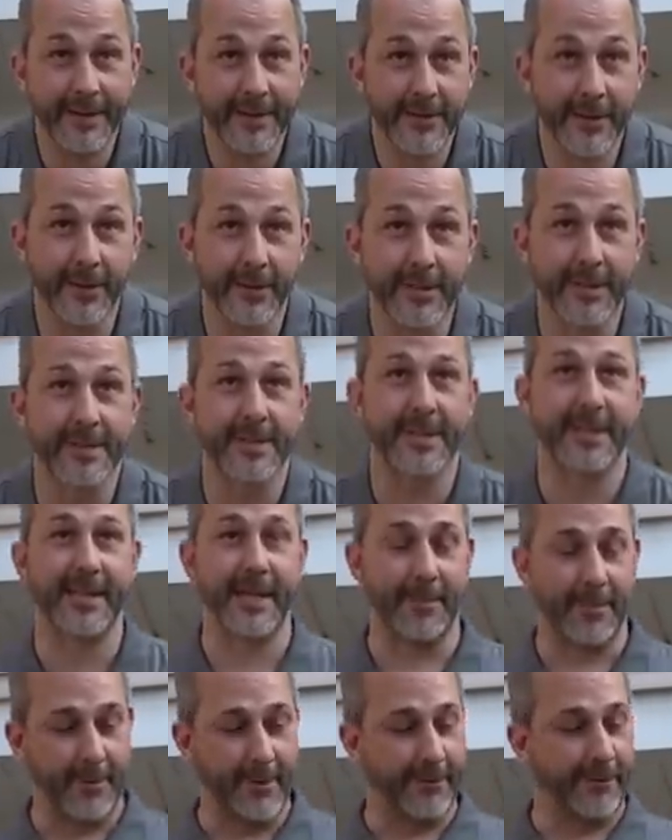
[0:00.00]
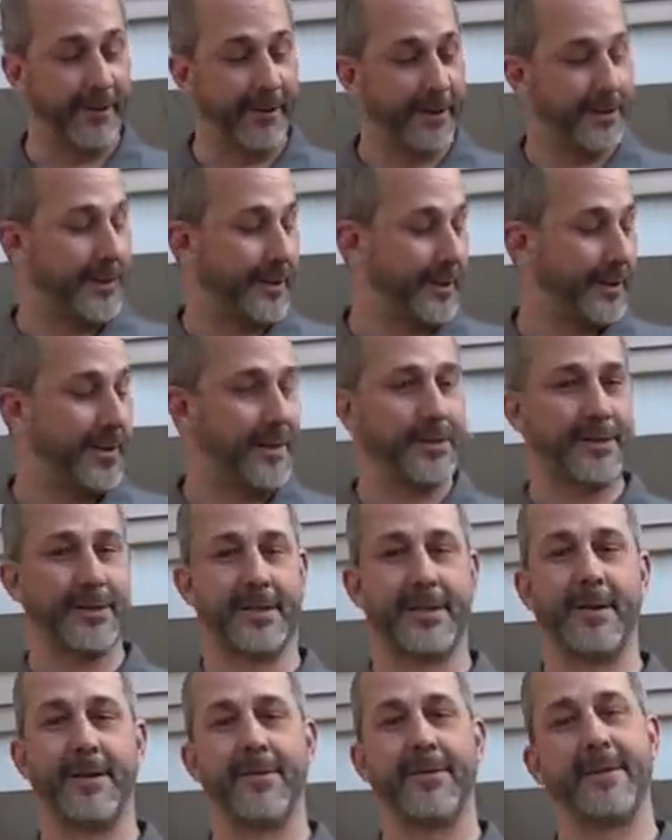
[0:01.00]
So just a couple of finishing
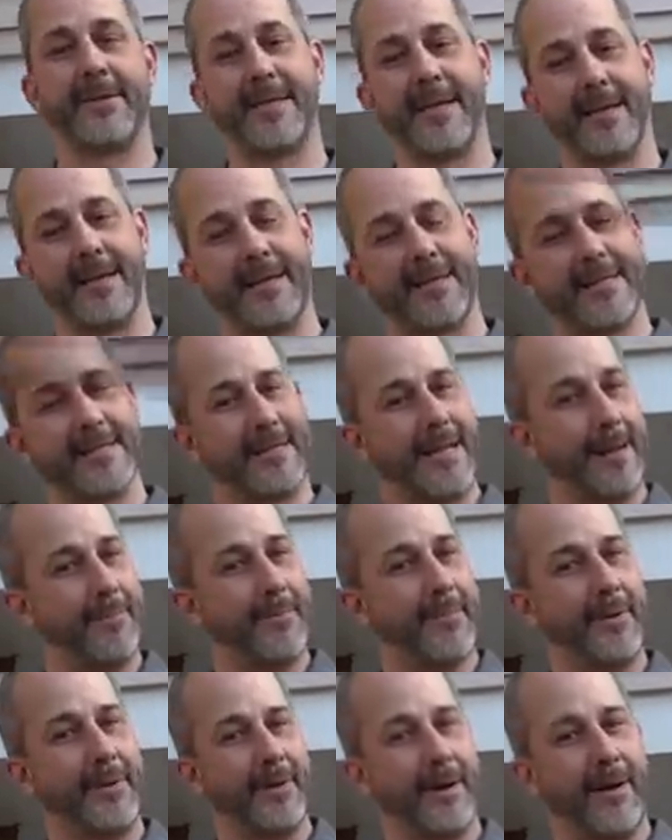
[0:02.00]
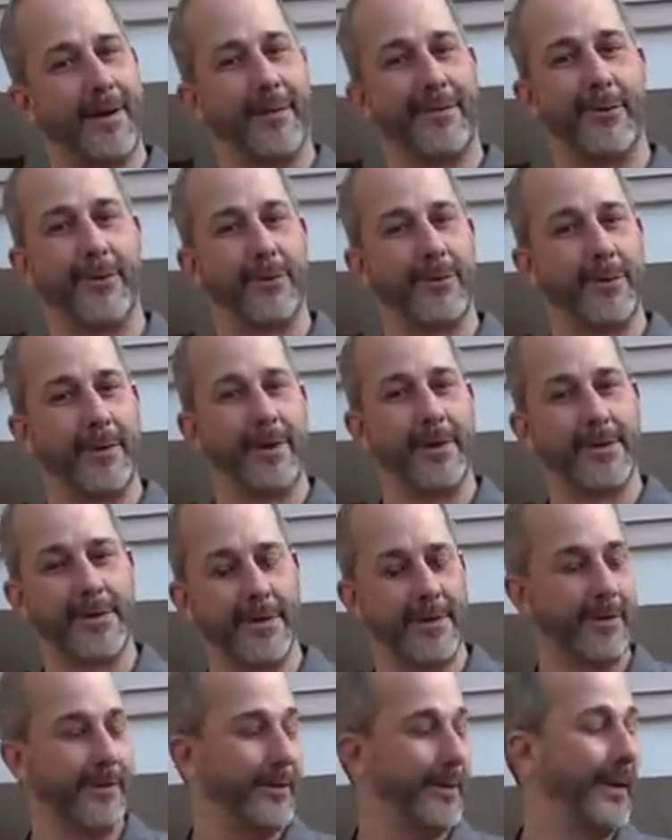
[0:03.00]
touches here that take it a step beyond the
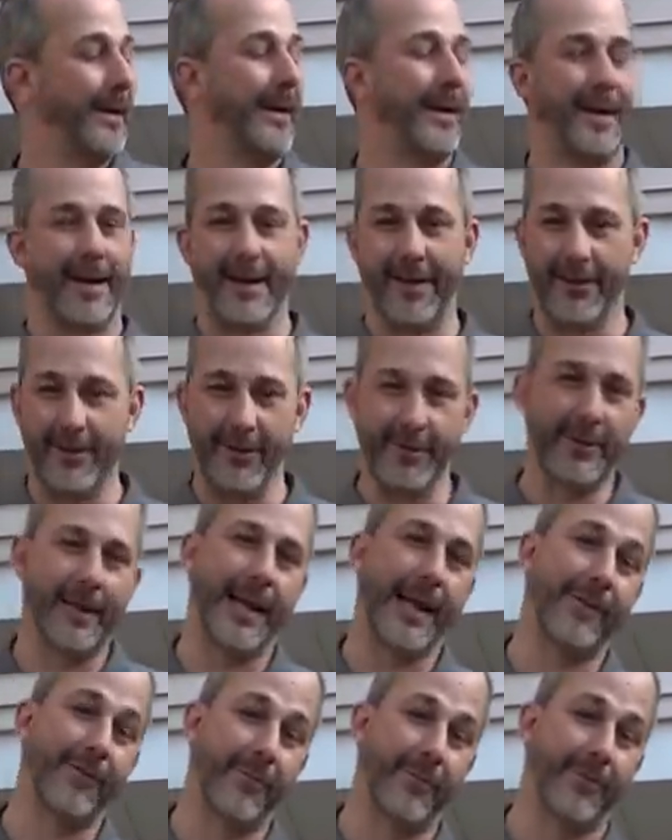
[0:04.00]
traditional, and you can have a